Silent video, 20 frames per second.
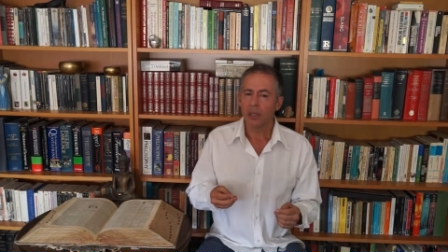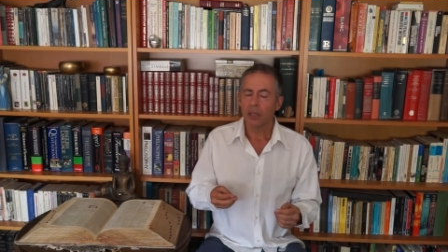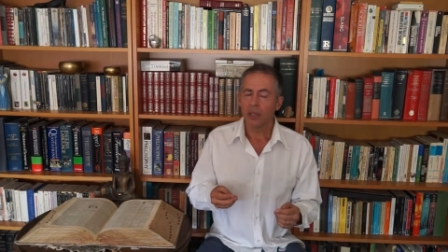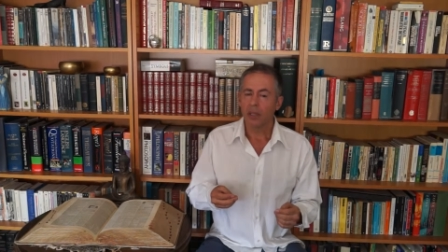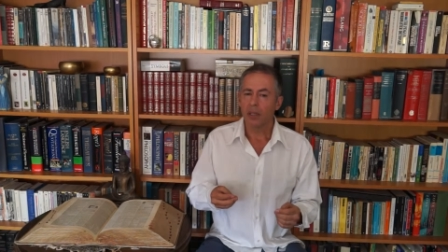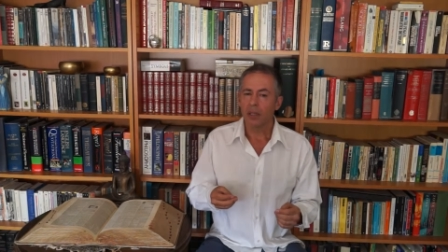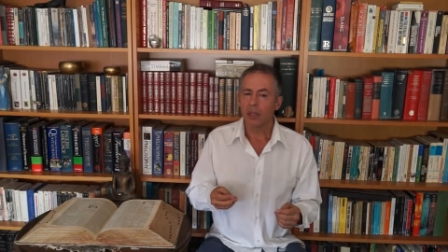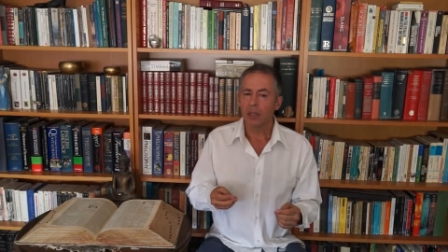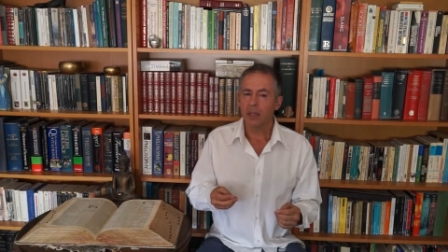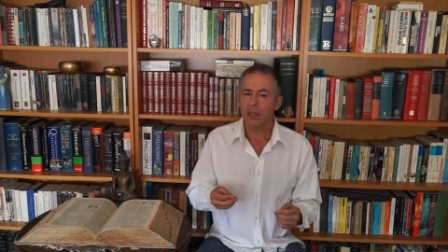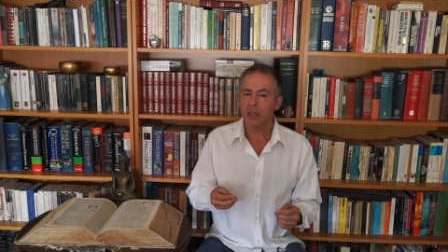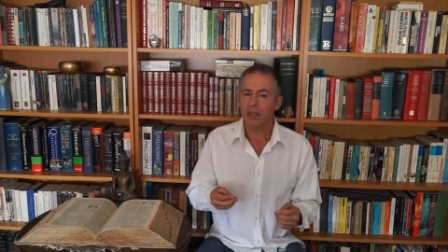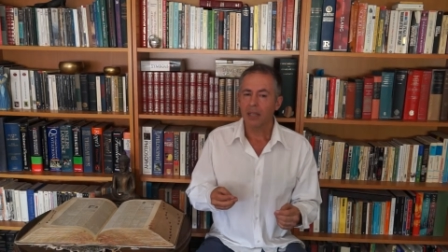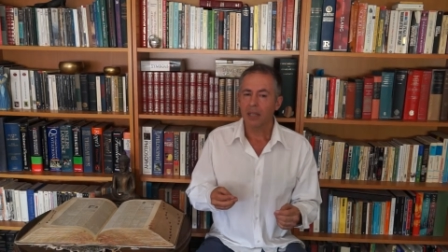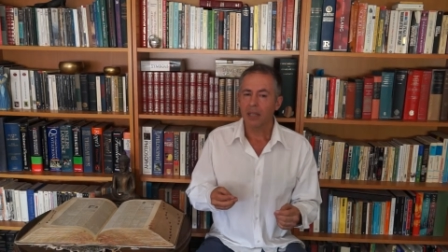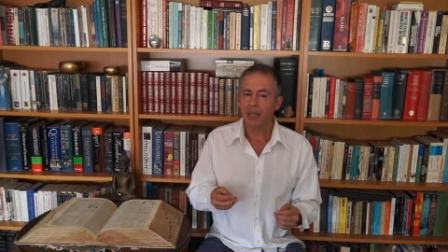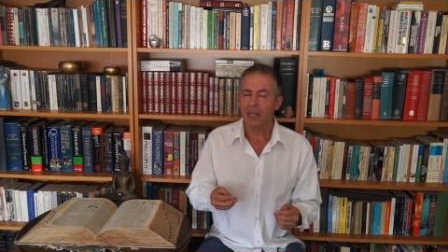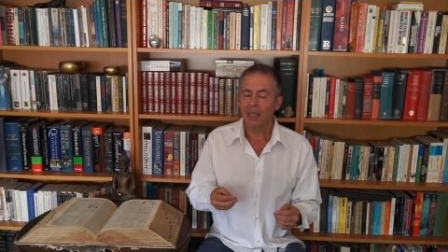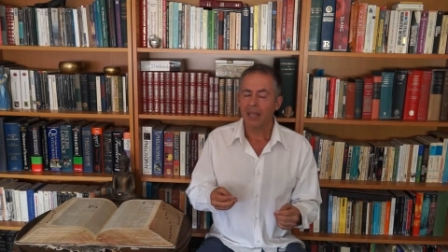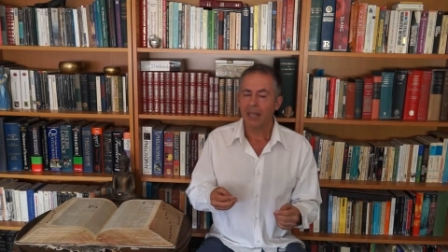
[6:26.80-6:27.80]
this,
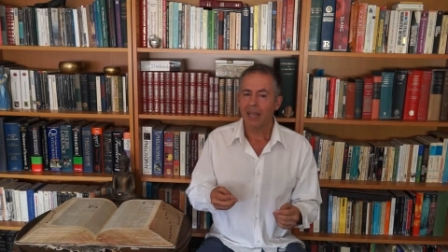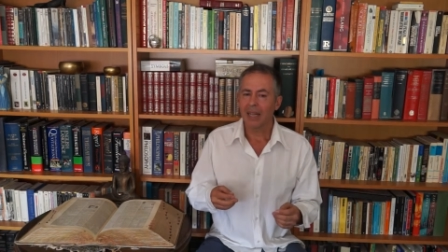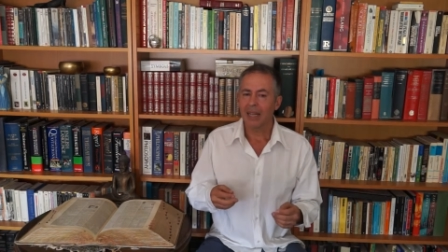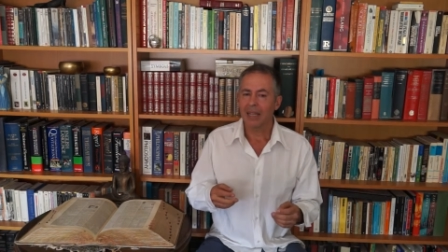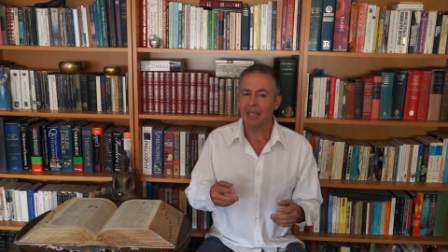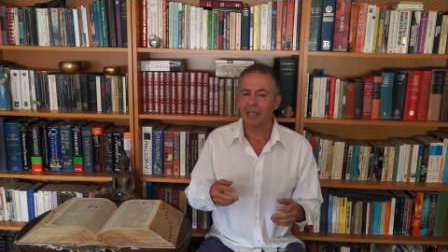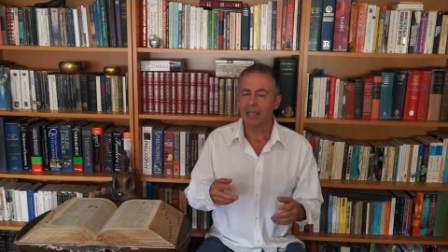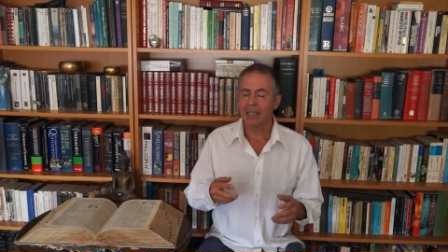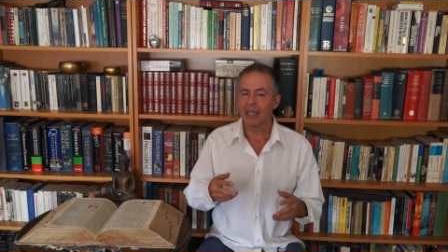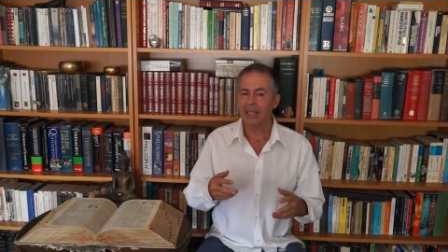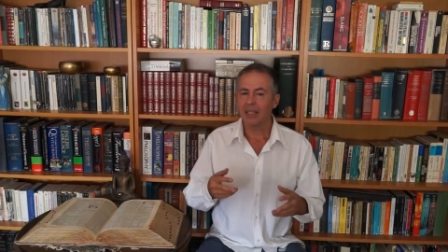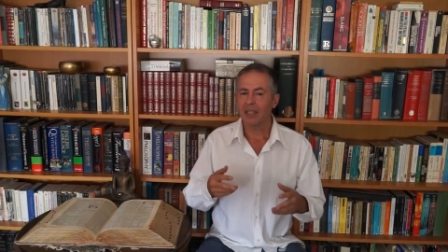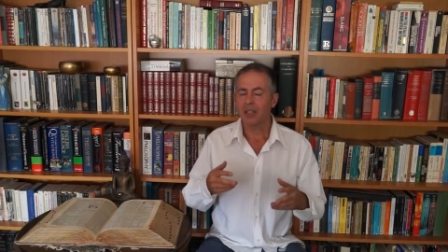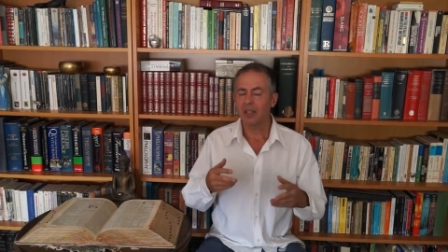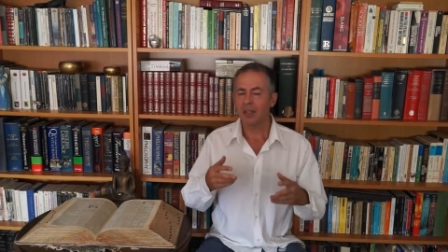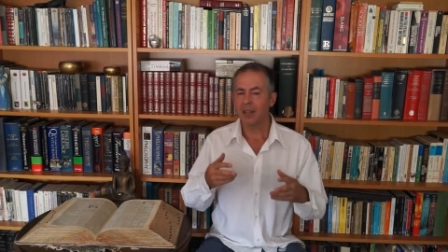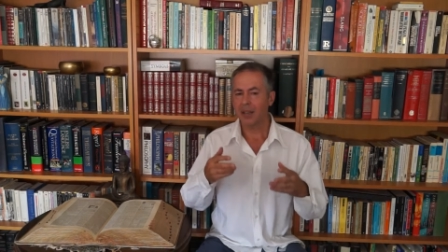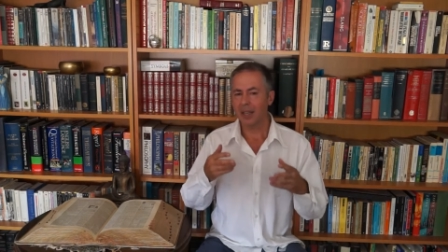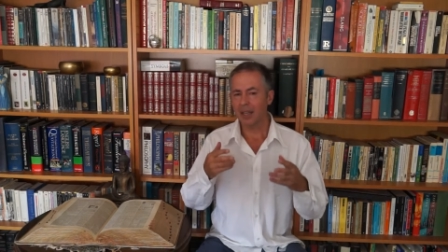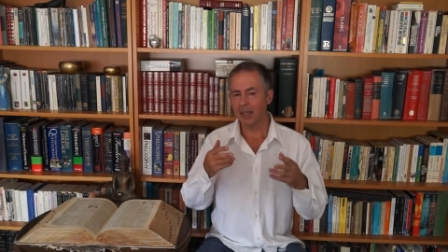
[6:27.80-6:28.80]
and
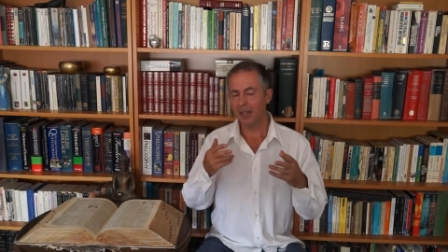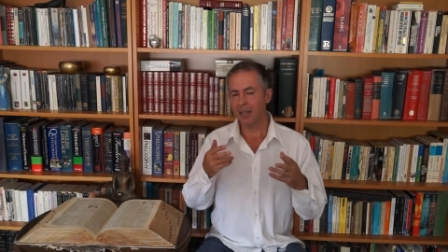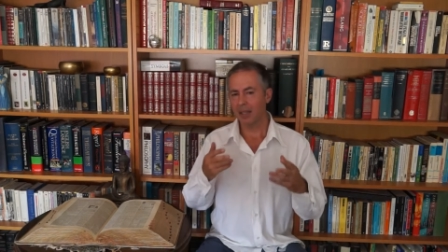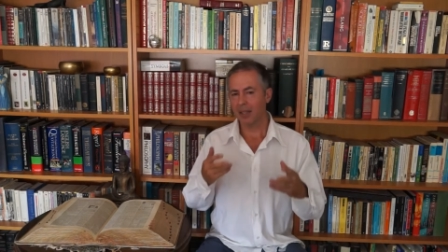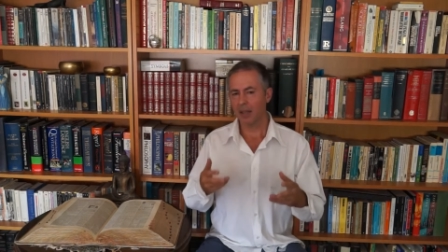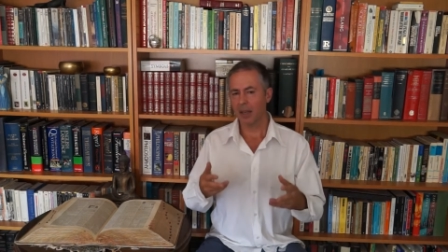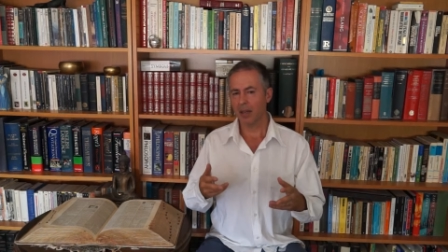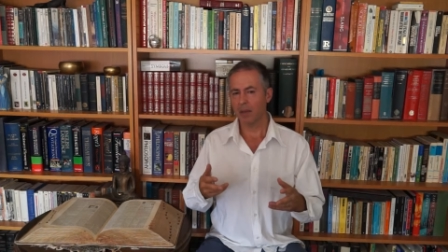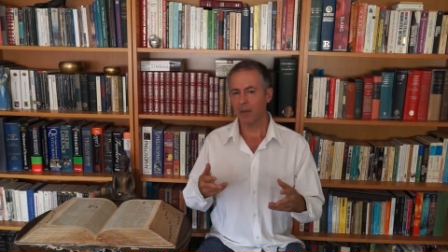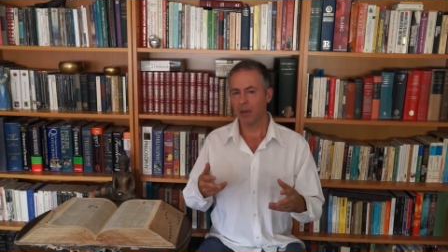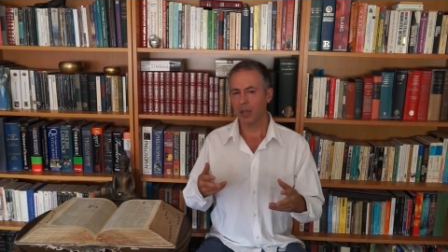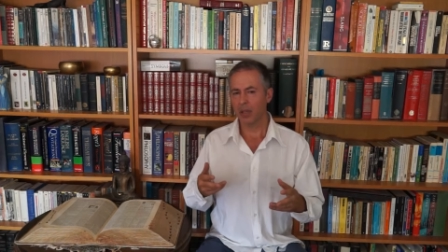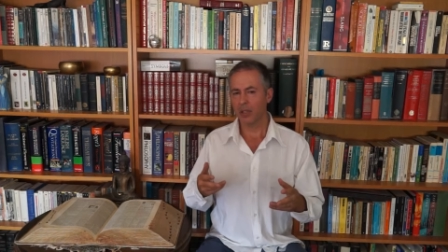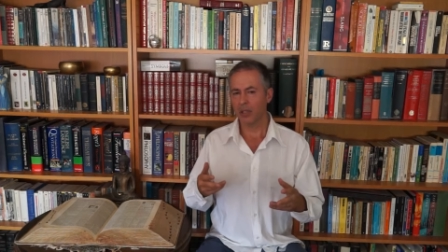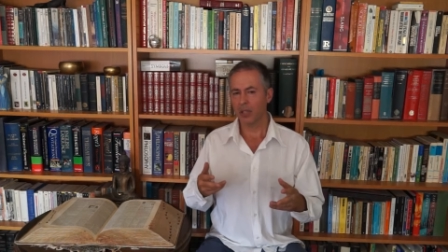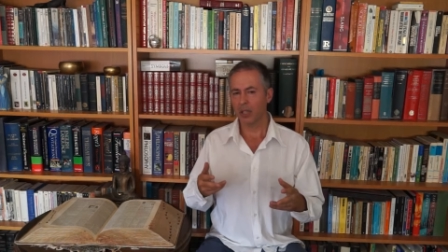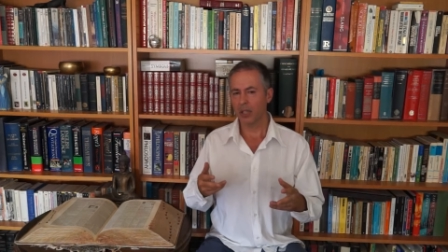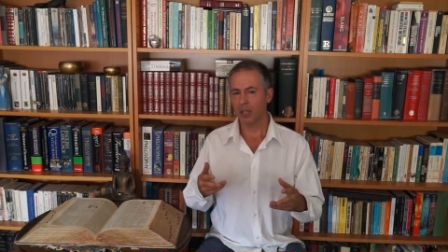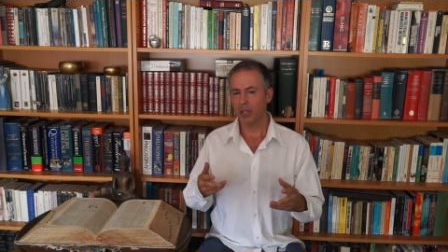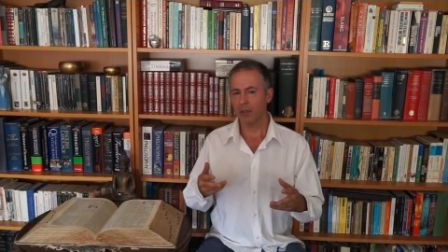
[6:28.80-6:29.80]
studying this
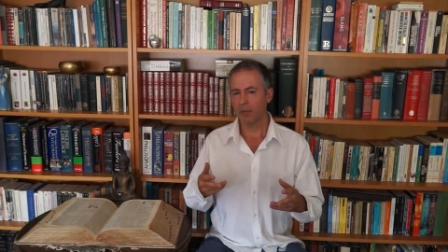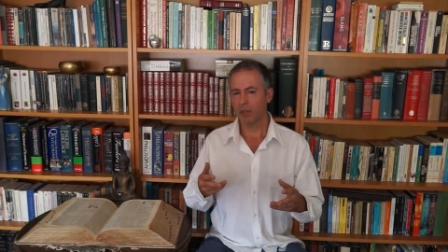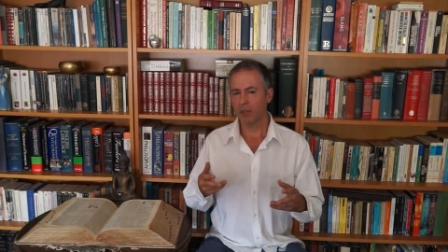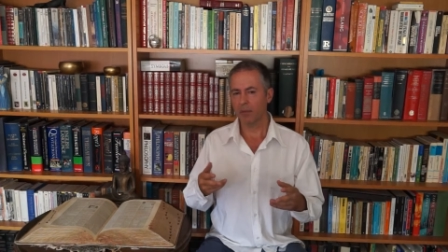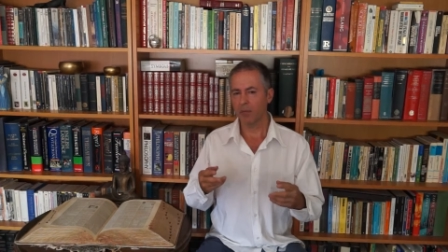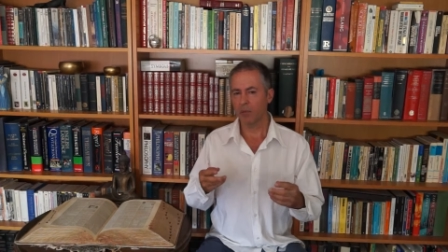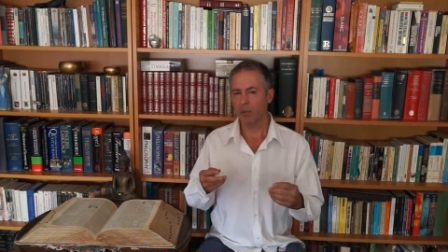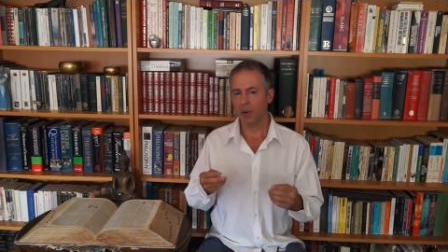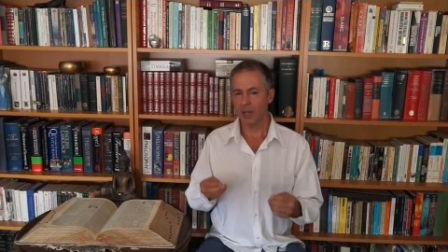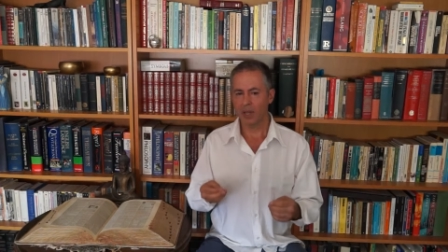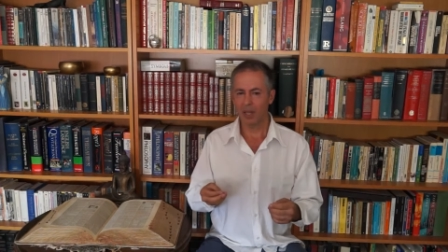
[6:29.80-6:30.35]
etymology gives us more